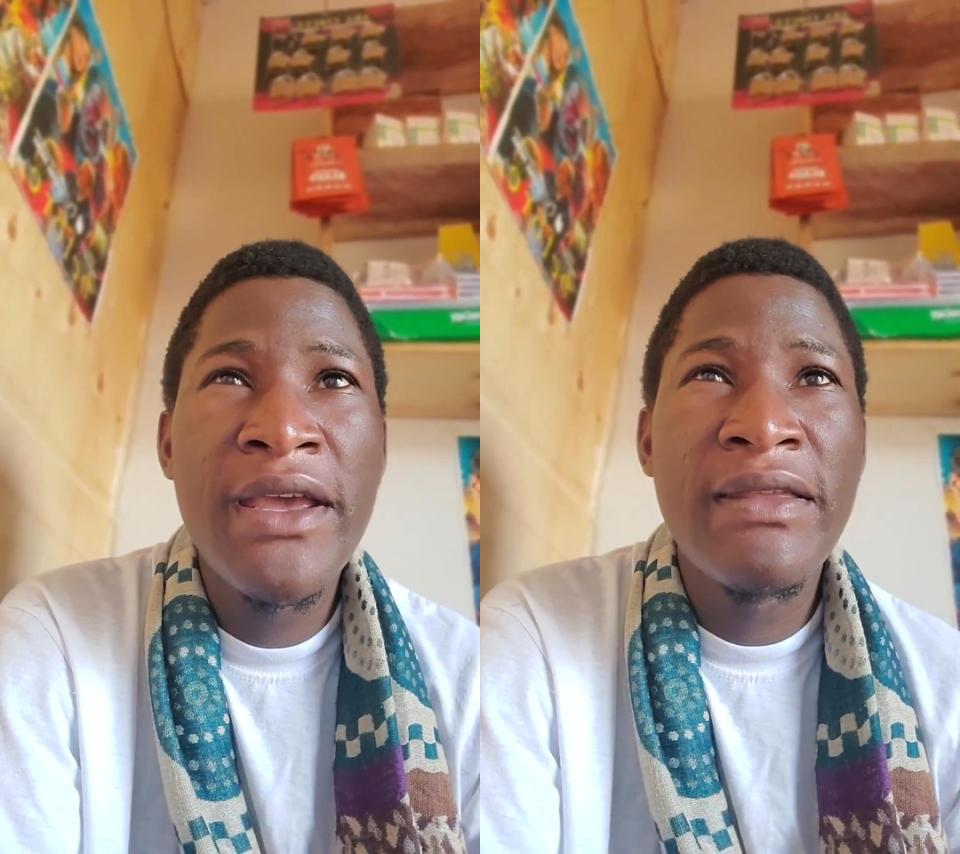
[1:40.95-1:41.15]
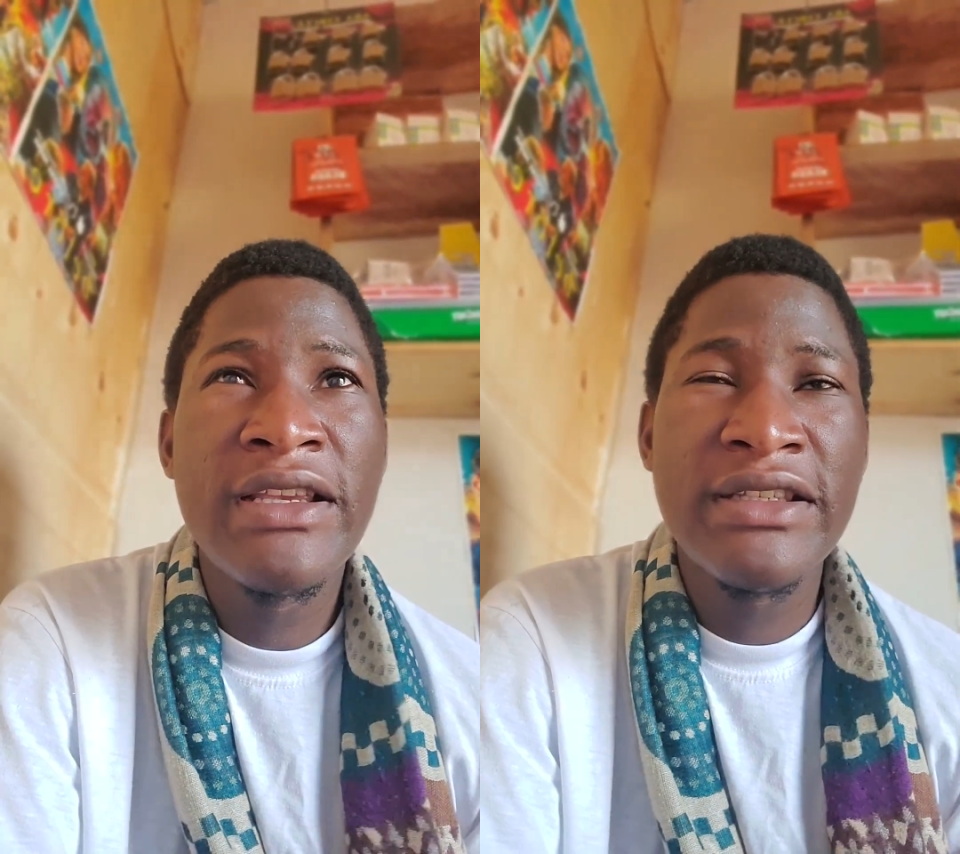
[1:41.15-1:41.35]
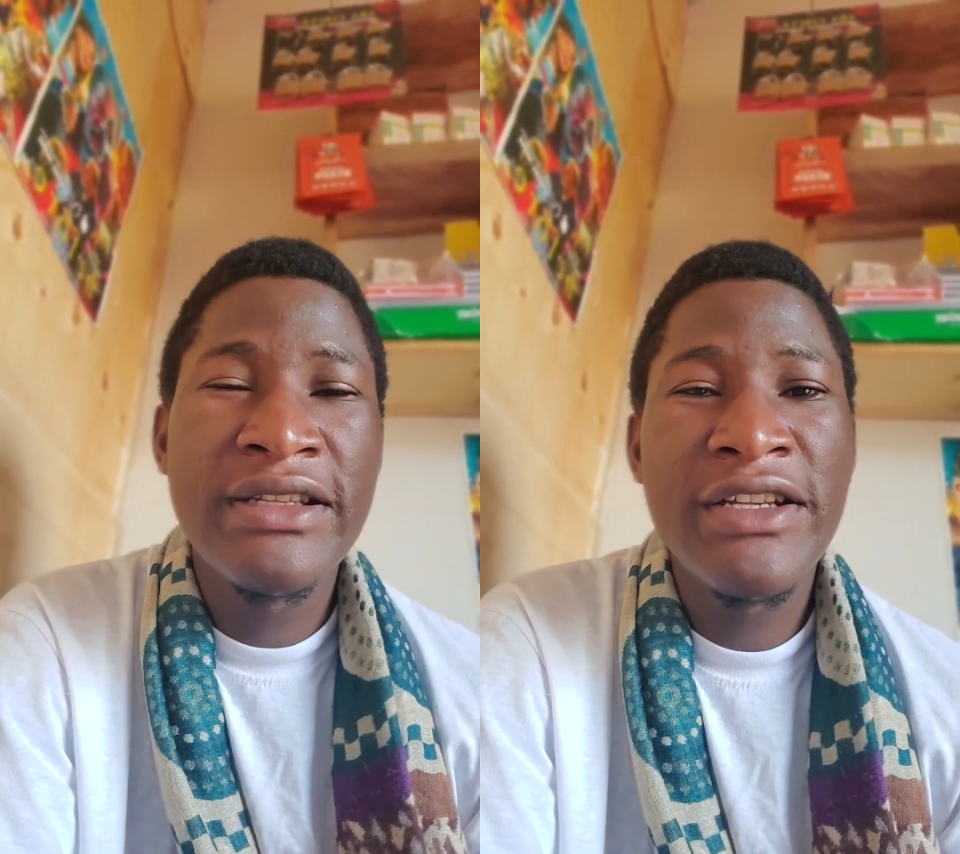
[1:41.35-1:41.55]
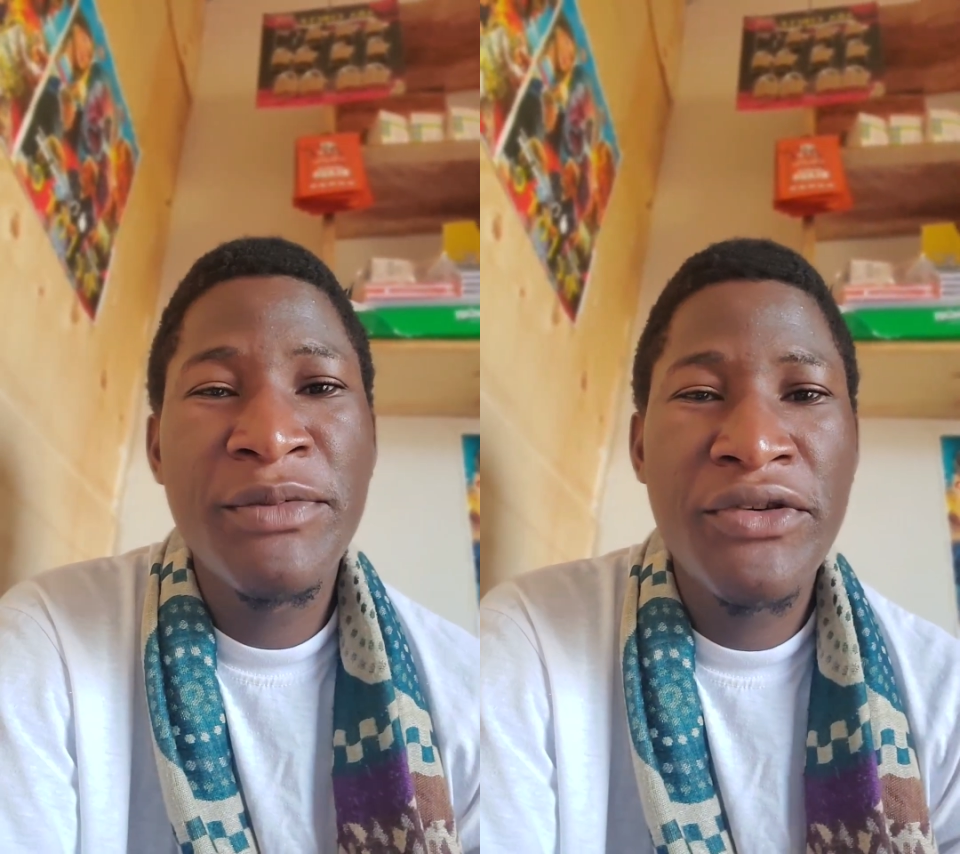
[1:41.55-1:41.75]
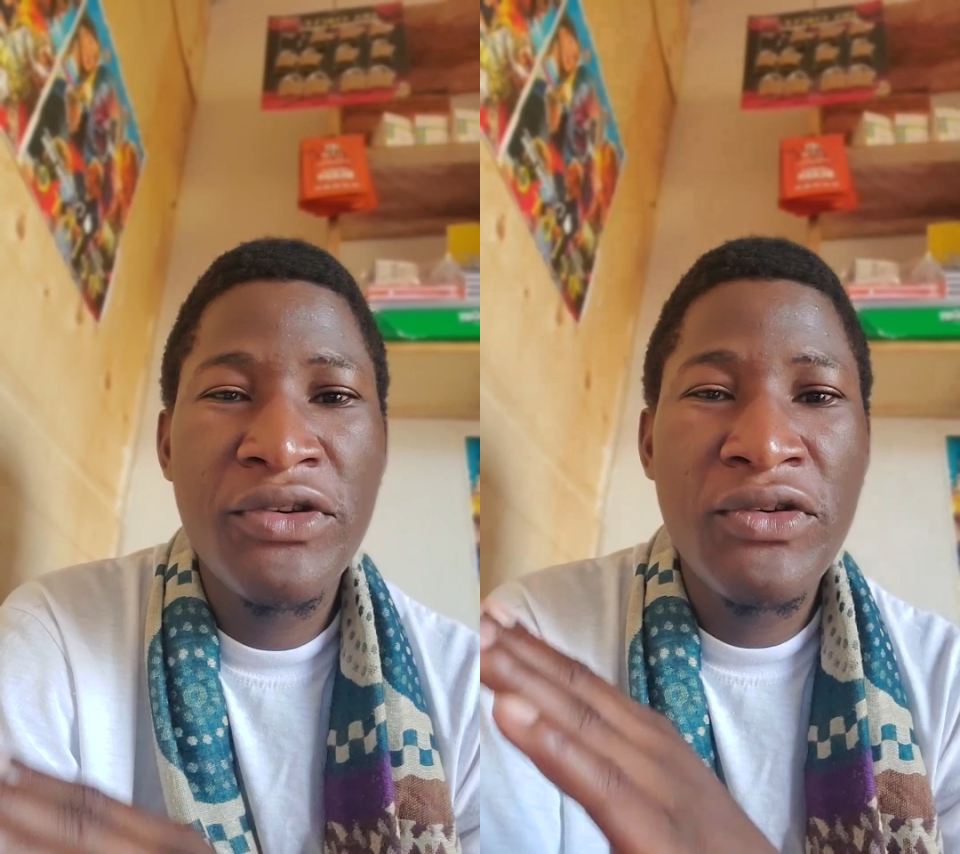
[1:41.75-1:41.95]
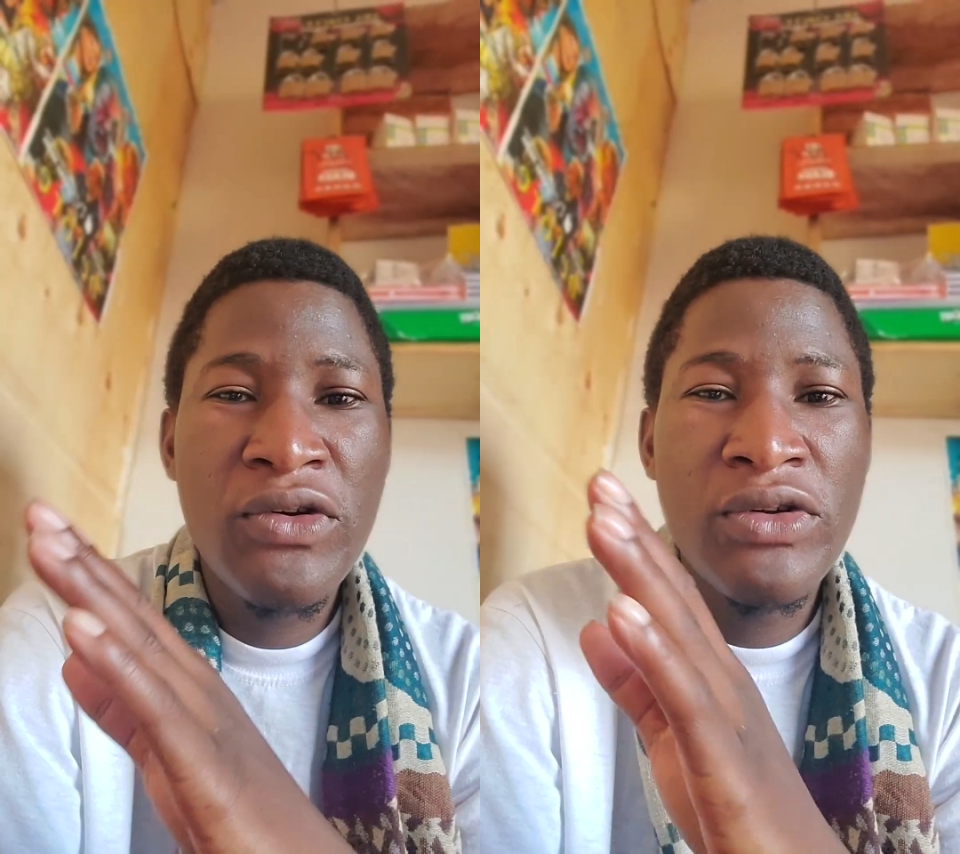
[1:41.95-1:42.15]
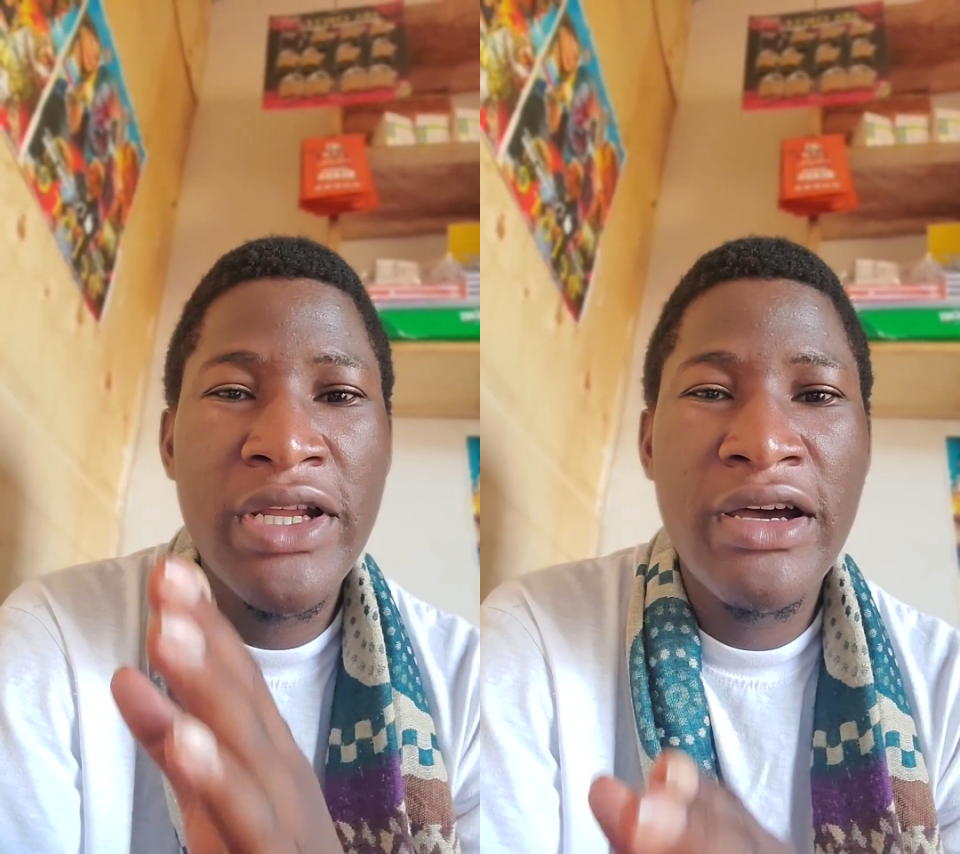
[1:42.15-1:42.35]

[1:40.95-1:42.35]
there's that period called